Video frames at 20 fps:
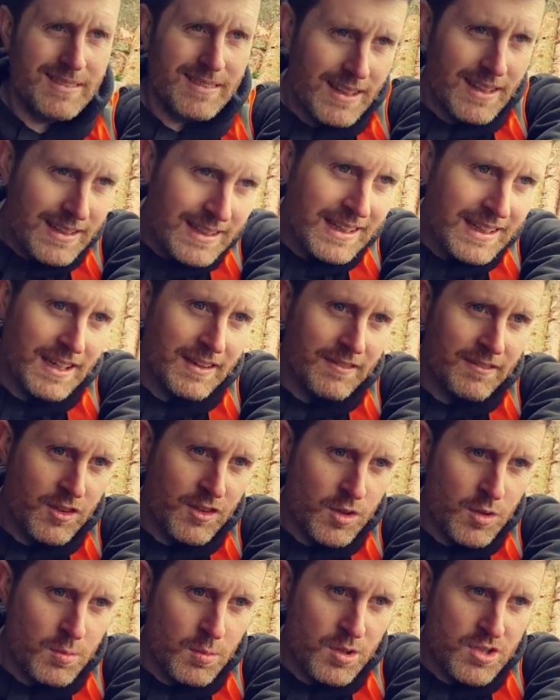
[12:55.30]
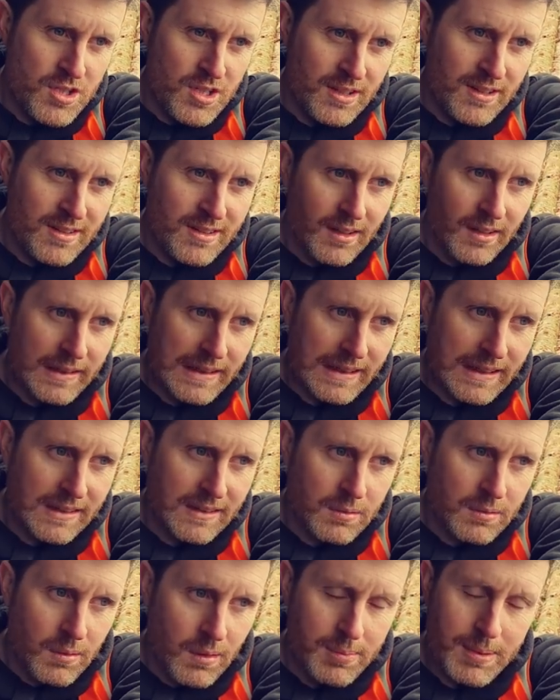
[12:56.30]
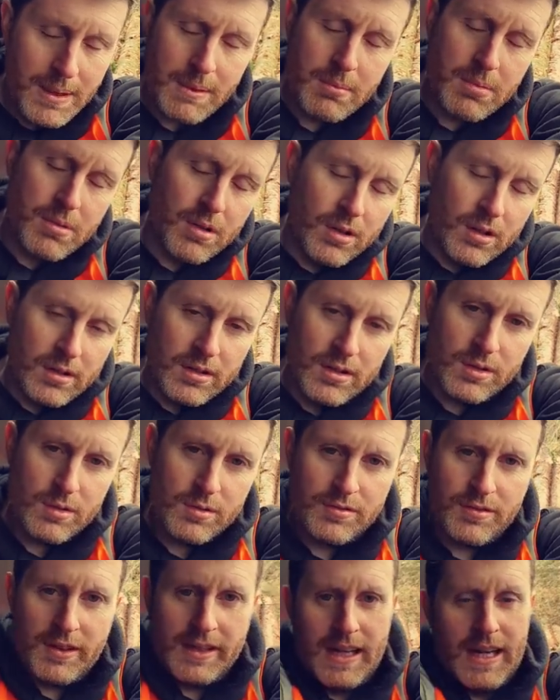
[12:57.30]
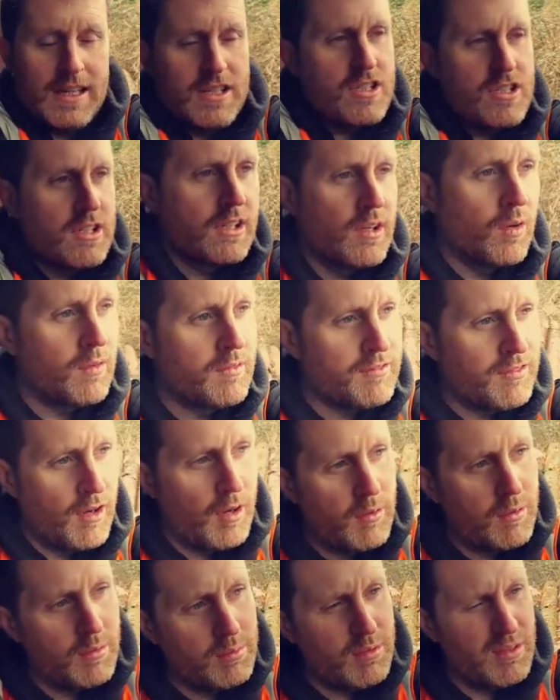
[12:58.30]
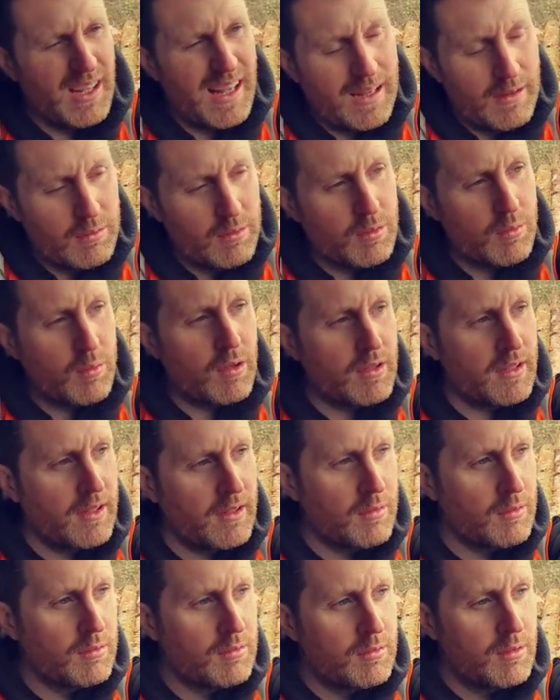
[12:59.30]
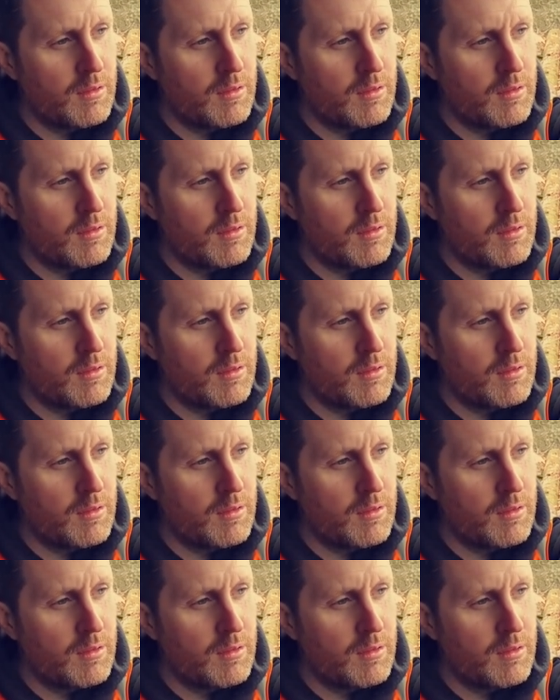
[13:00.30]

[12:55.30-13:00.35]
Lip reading: Didn't give too much insight into what people are going to do financially going forward. But I will work it out.